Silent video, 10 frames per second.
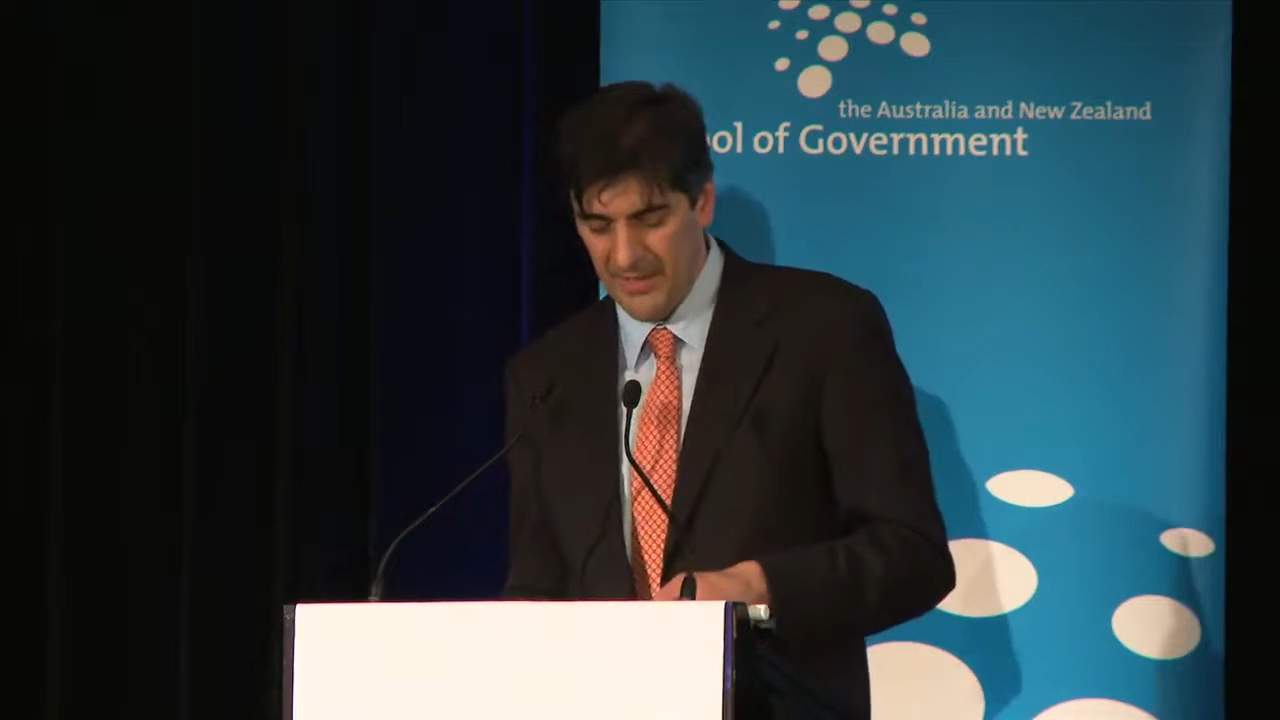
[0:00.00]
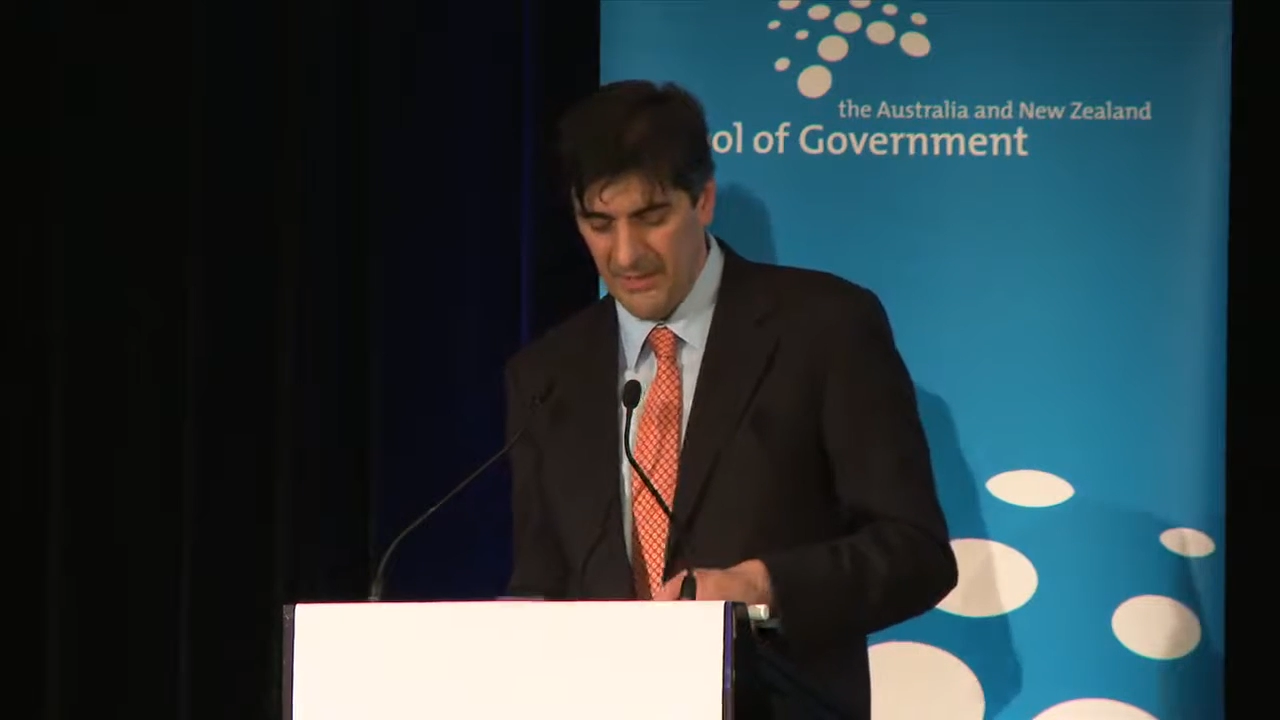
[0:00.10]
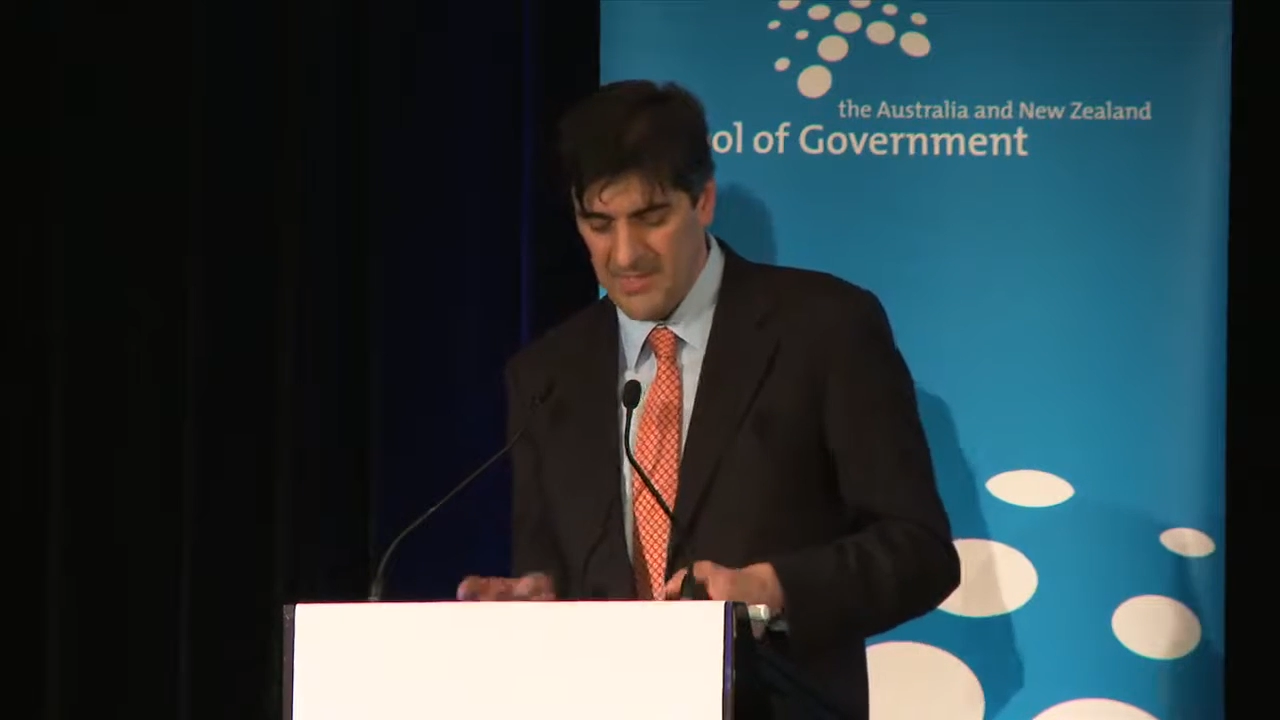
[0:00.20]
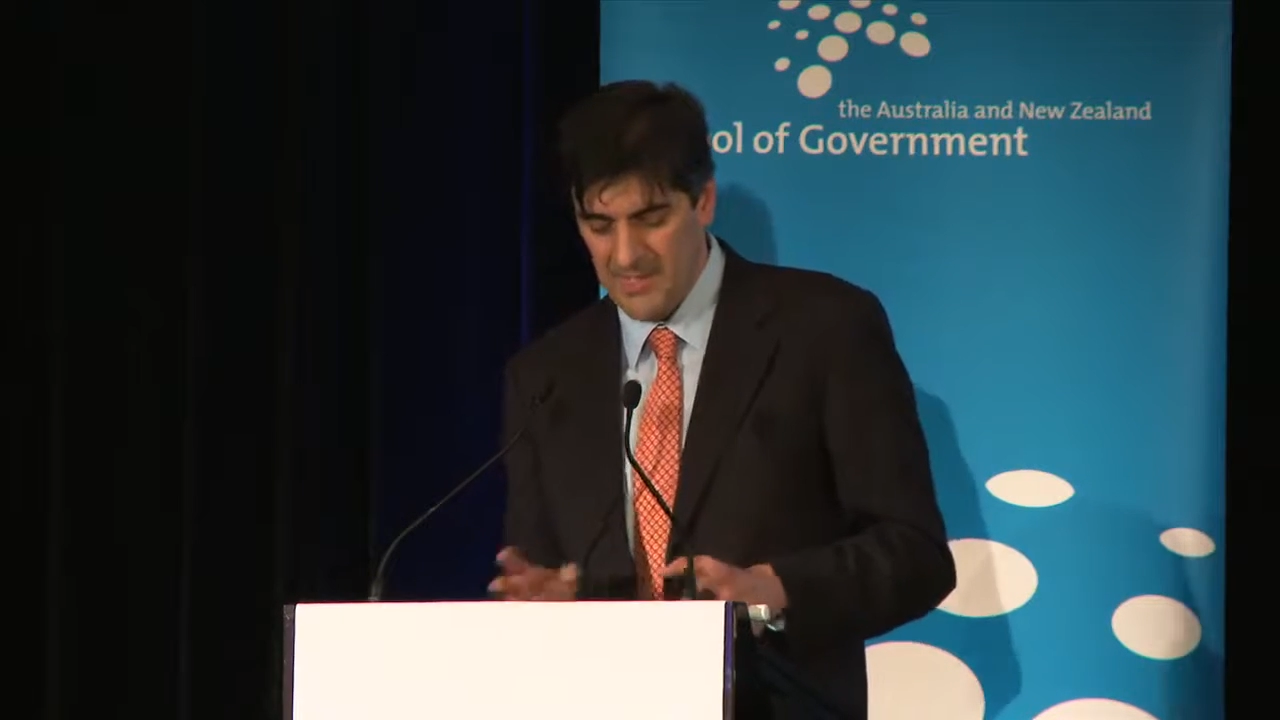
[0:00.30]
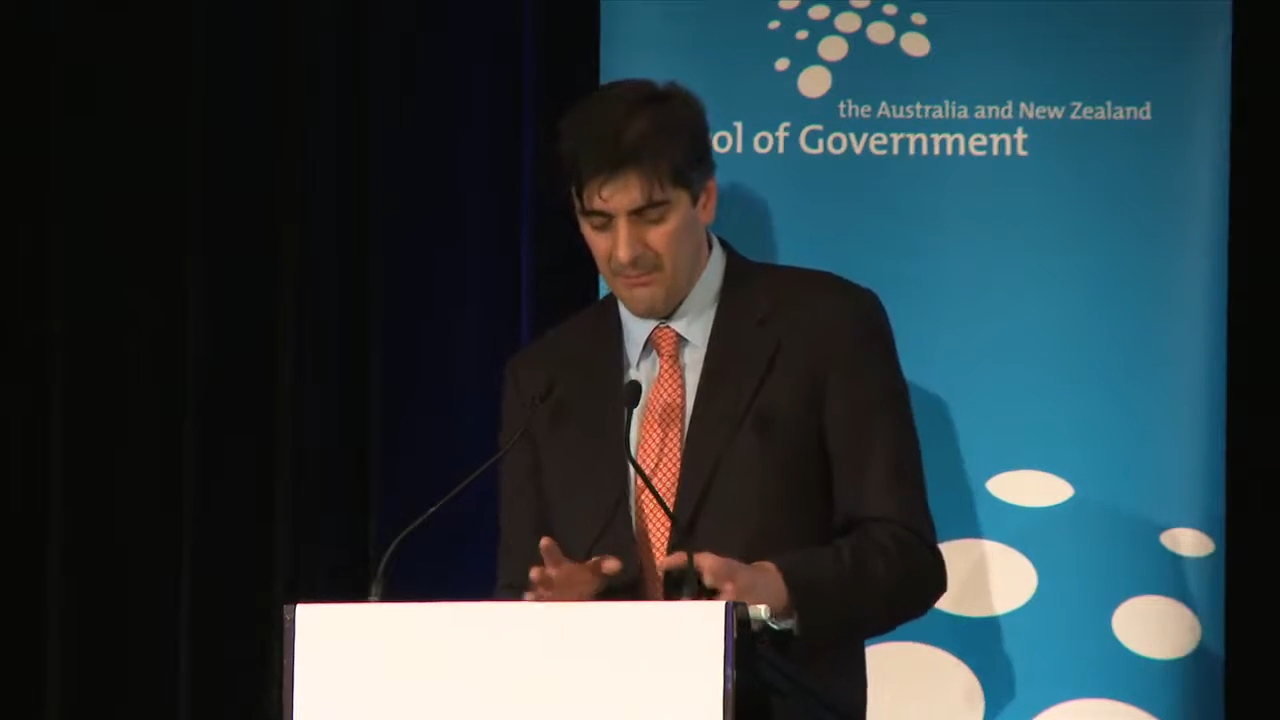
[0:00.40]
Now,
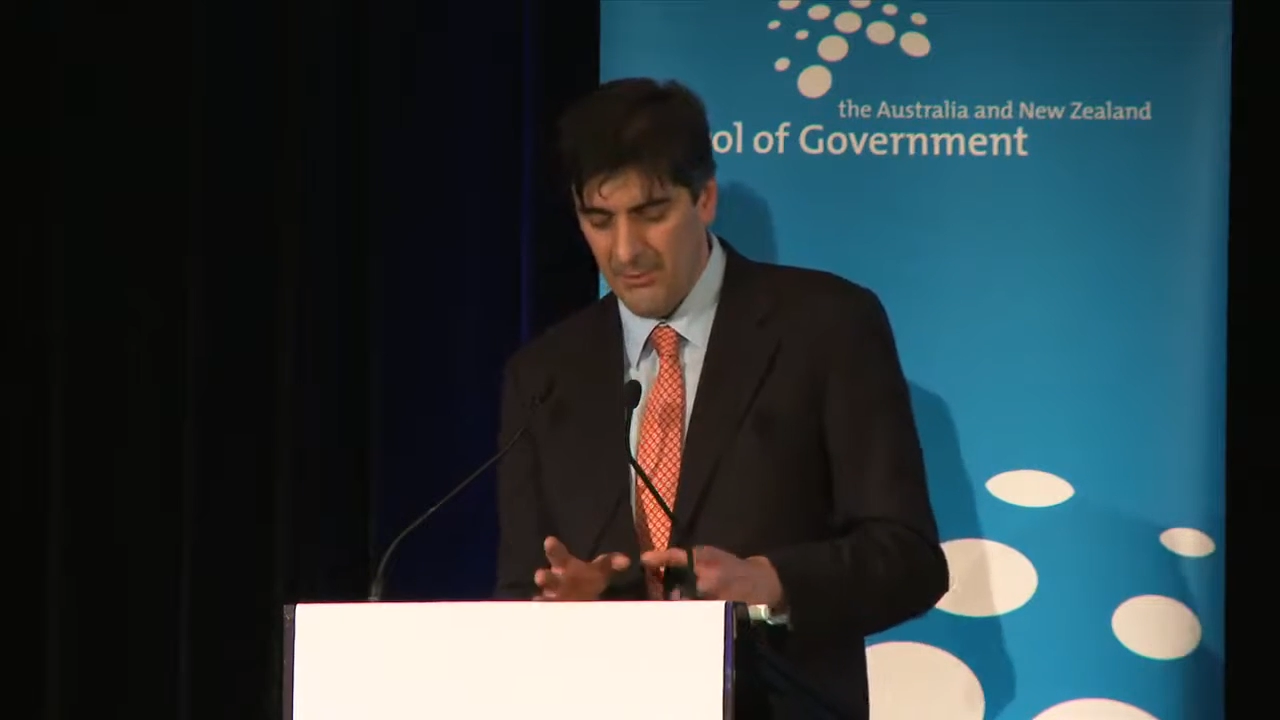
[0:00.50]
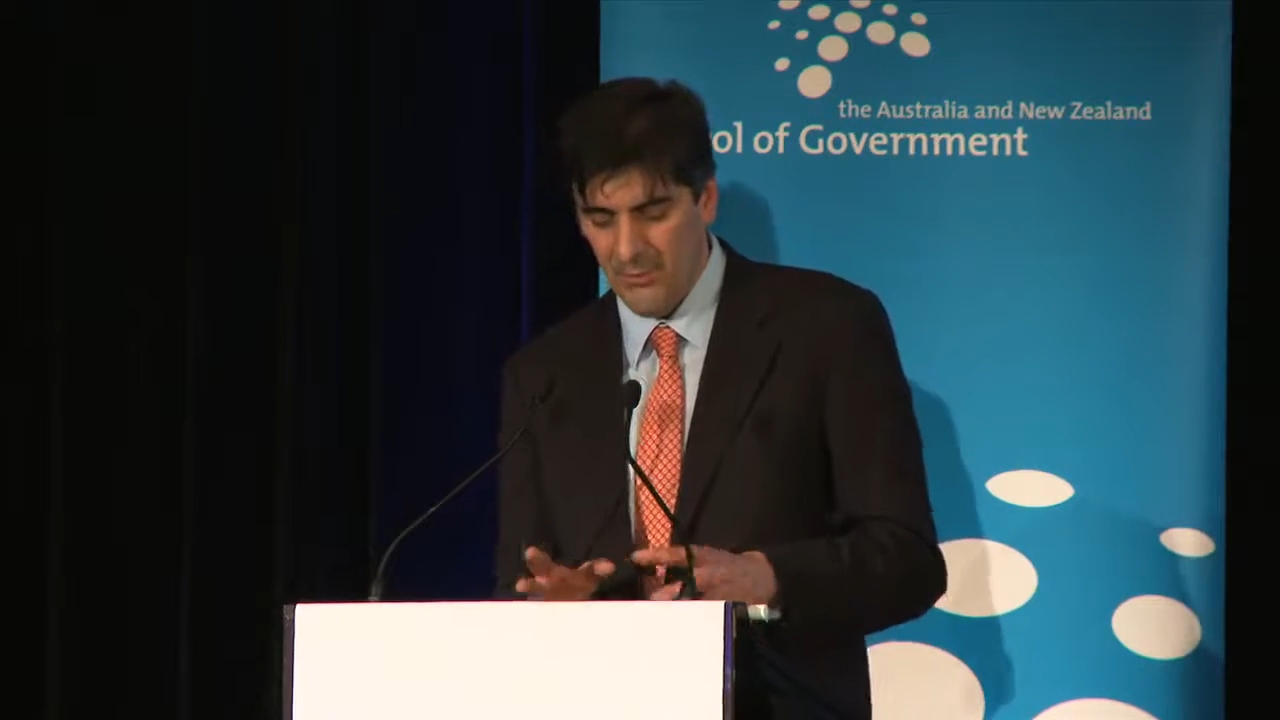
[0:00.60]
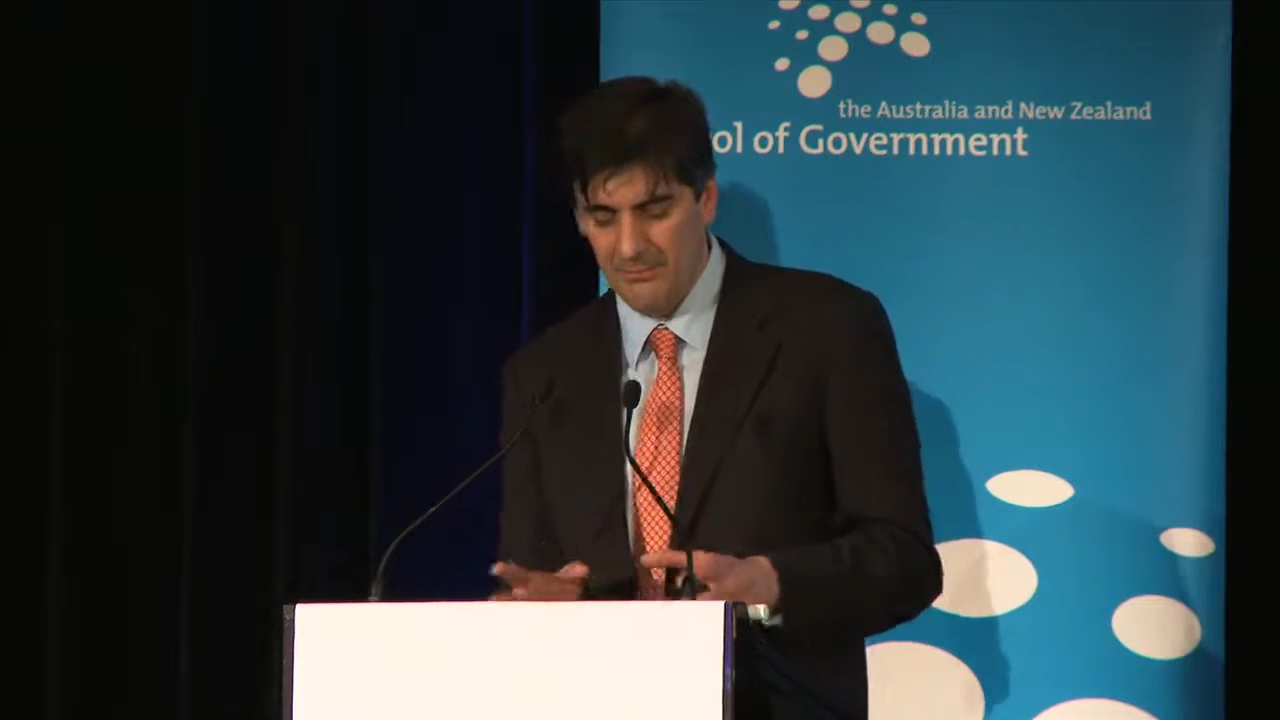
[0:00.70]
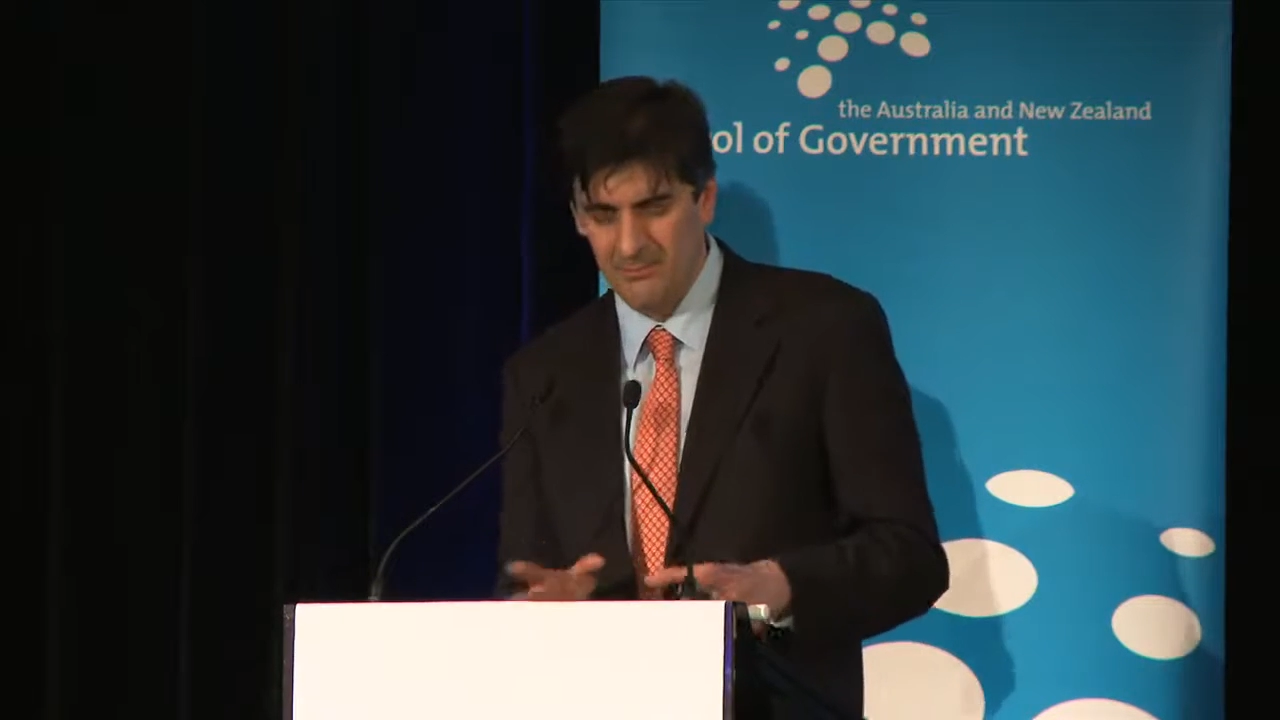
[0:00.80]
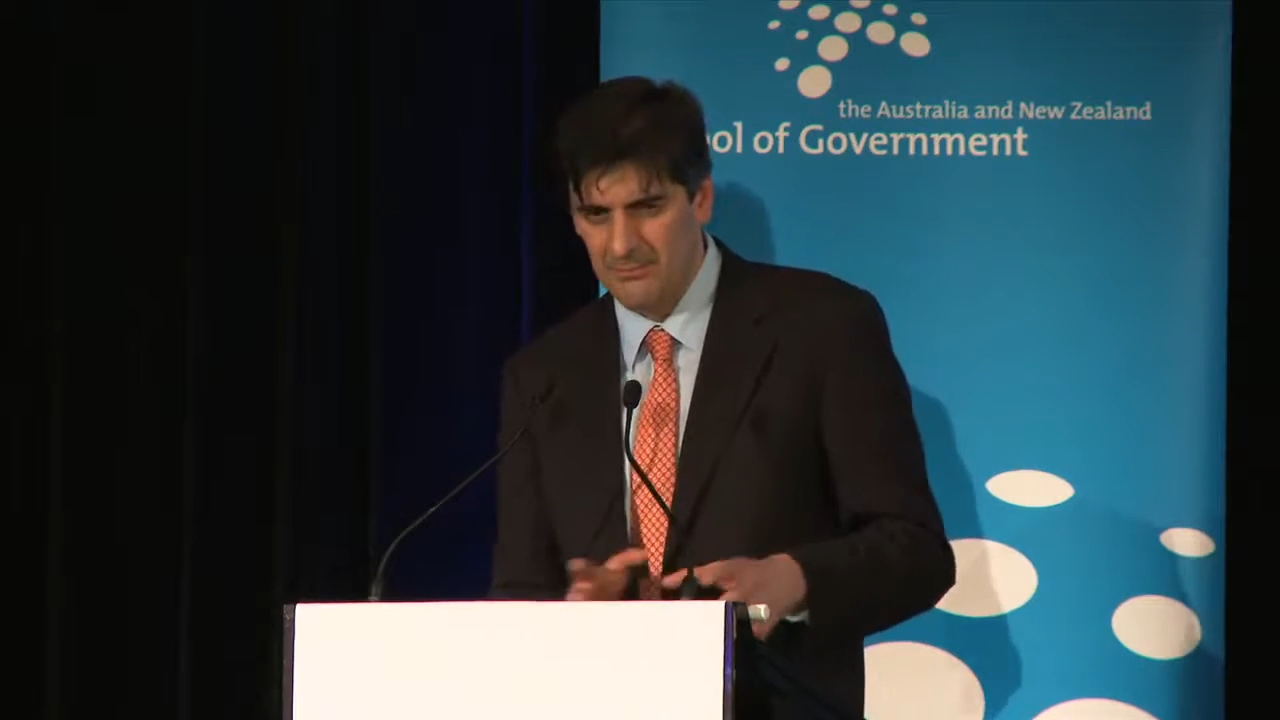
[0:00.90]
at some point,